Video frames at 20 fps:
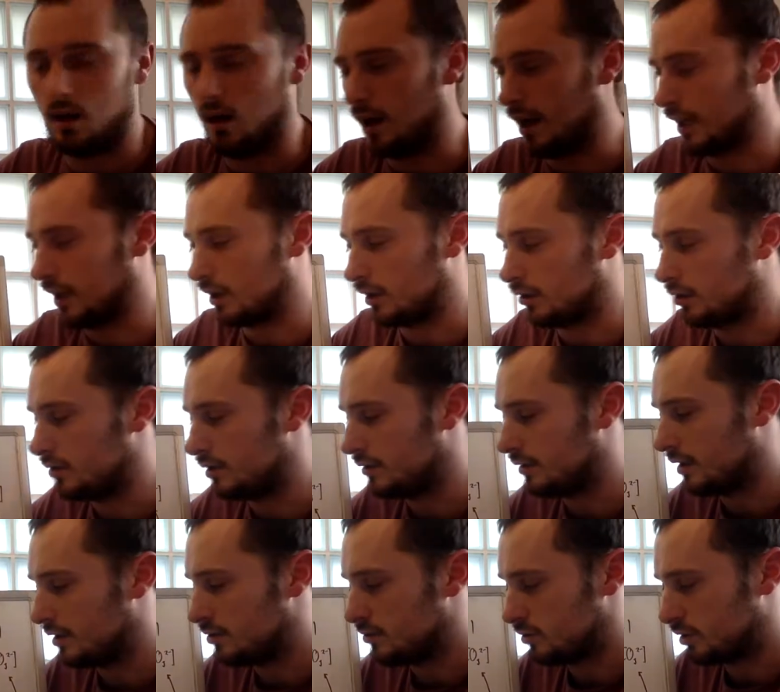I included
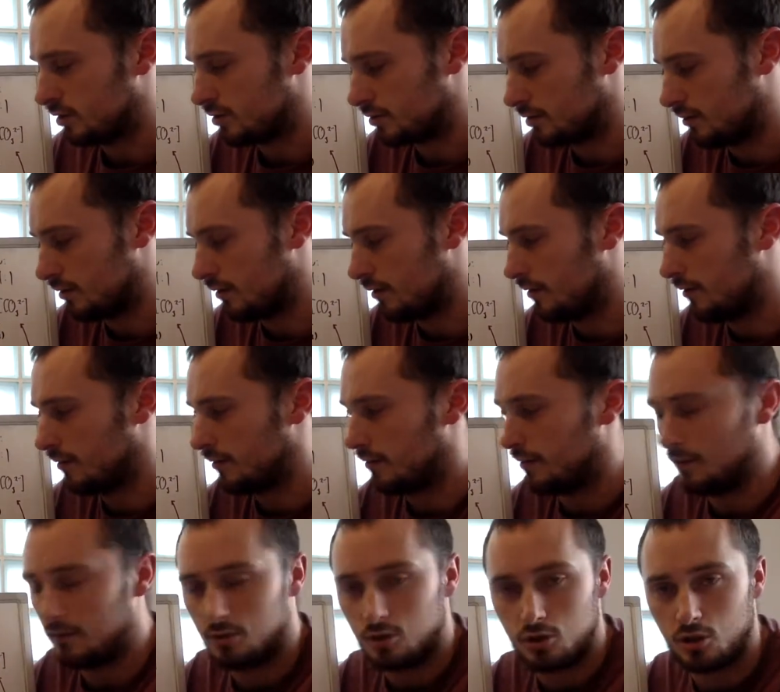this just to
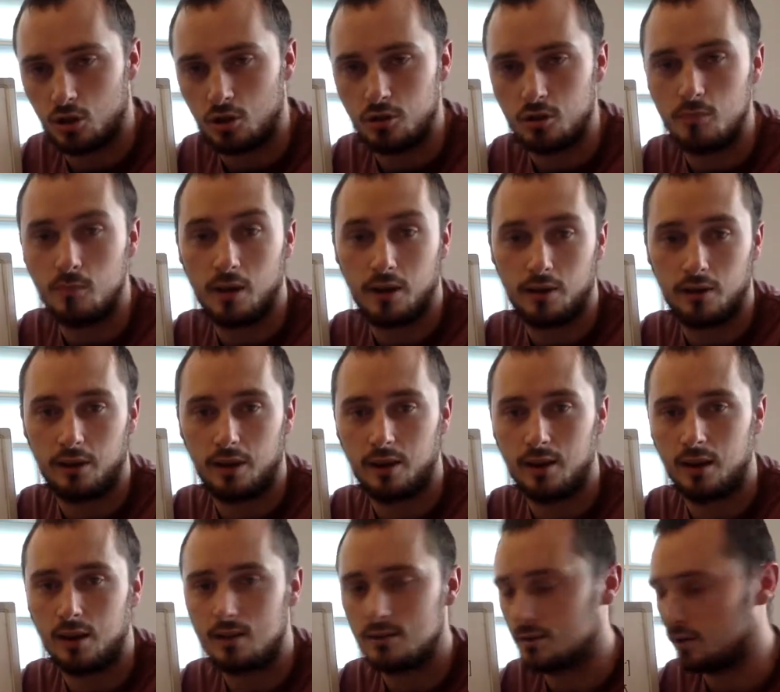show you my
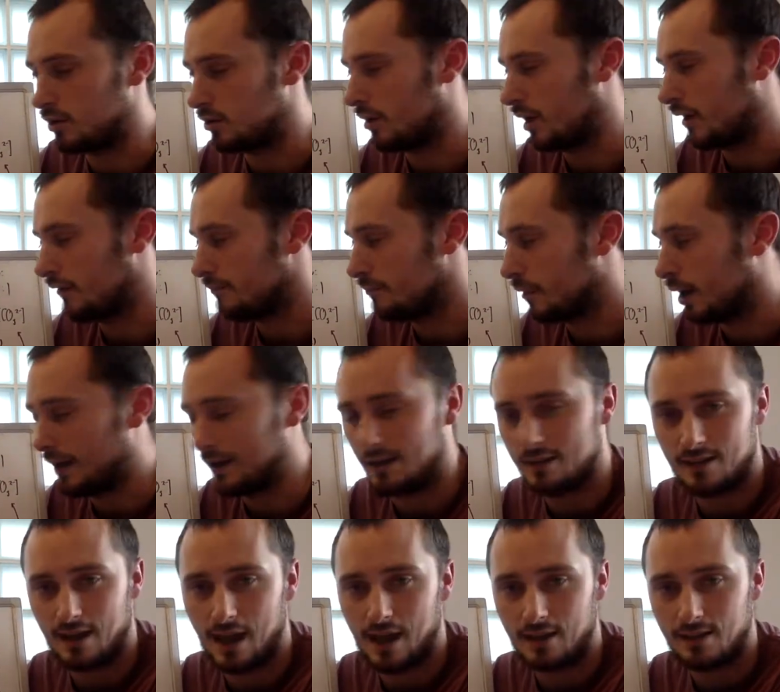thinking. So you have
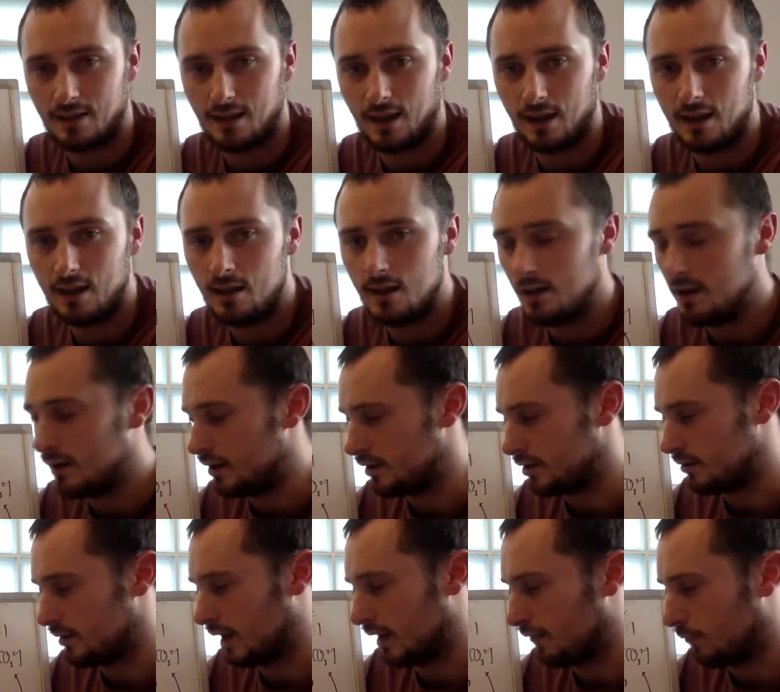minus X here,
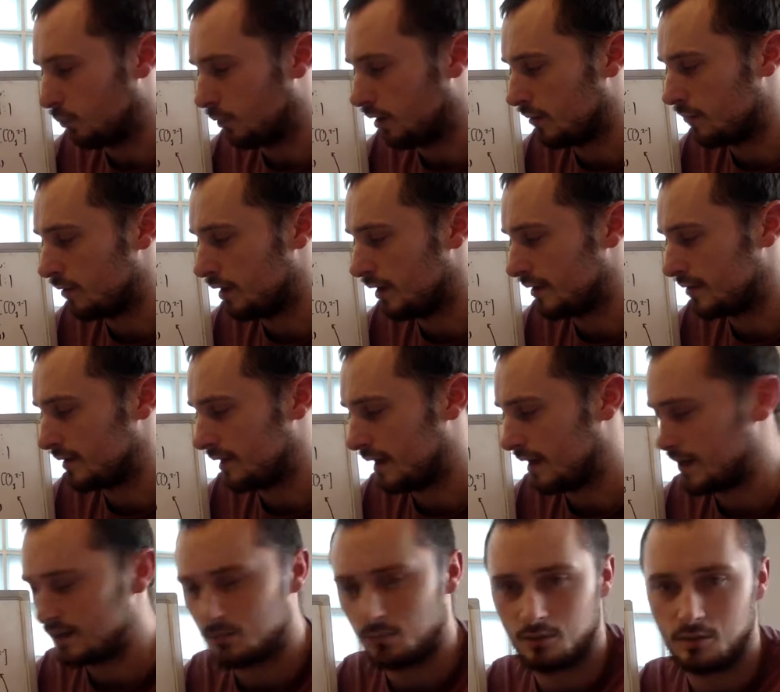you'd have 1 minus
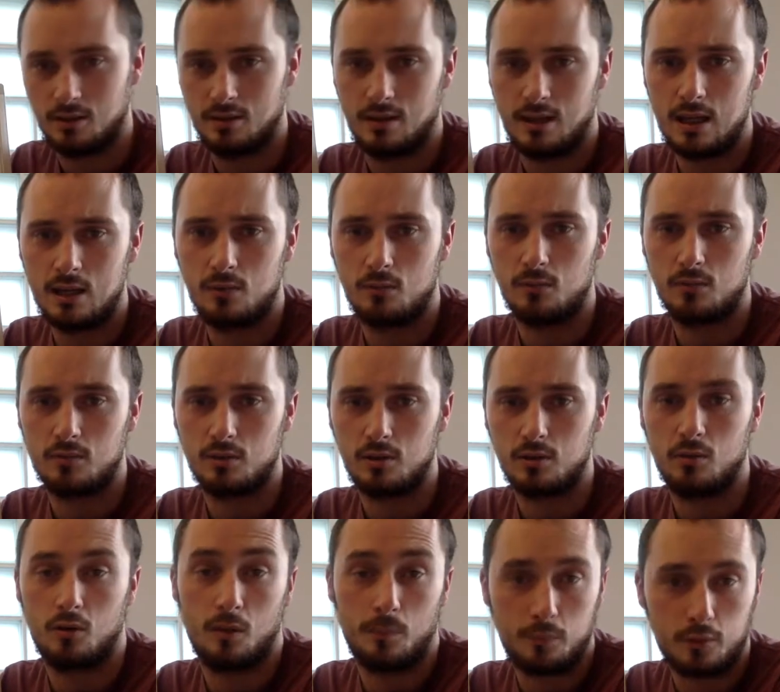X, which is equal
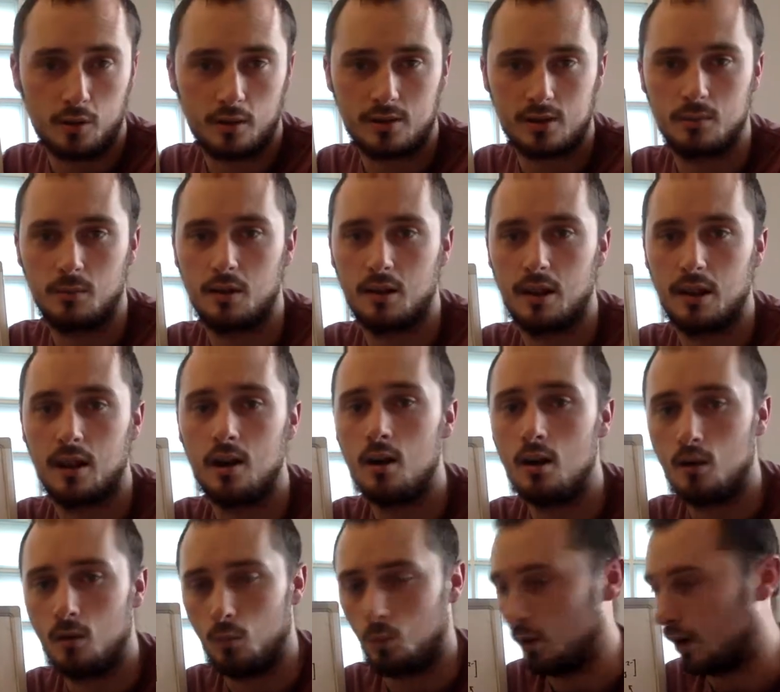to or approximately
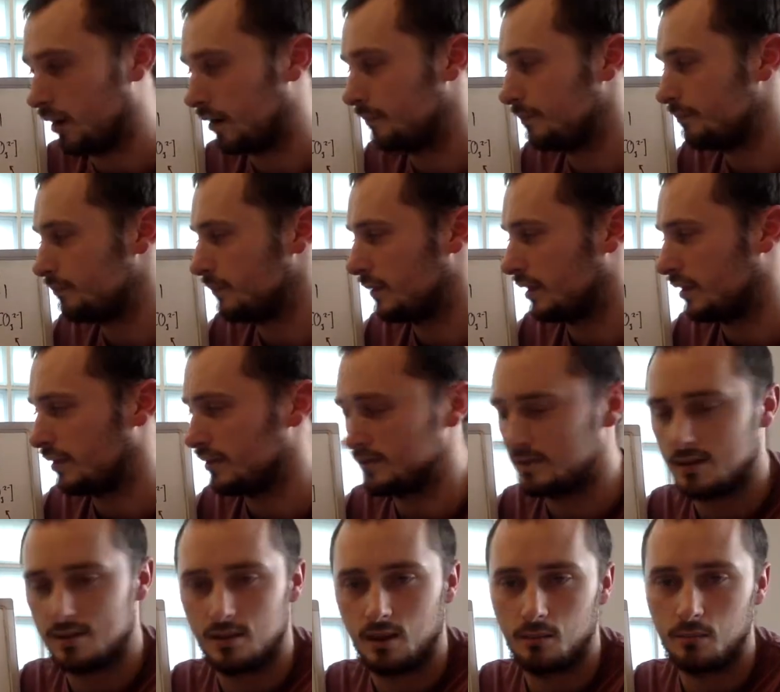1, because
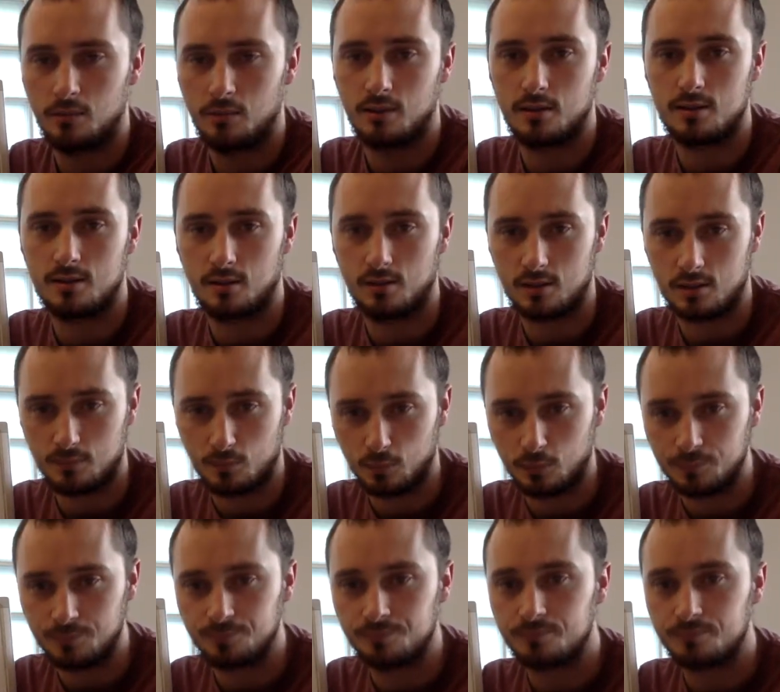this number is so small.